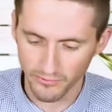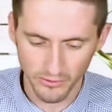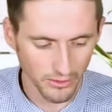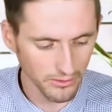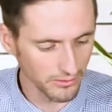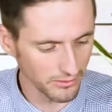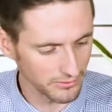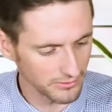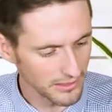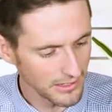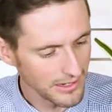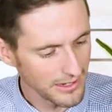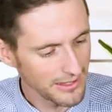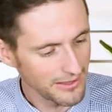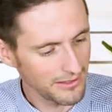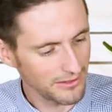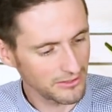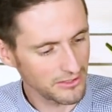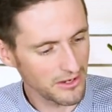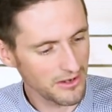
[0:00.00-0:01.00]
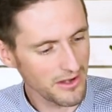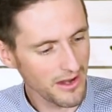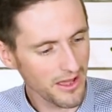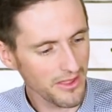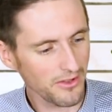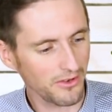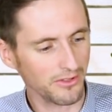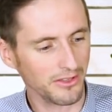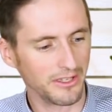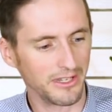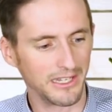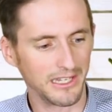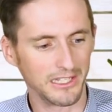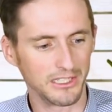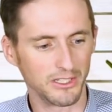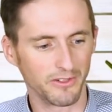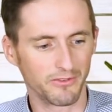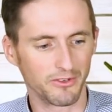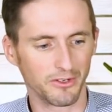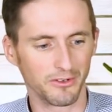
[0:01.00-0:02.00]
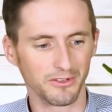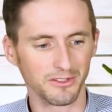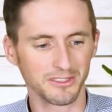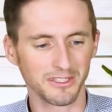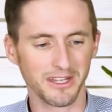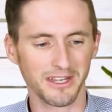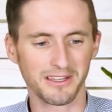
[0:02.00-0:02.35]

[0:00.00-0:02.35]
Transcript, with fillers: of turtles. There's another lineage of turtles,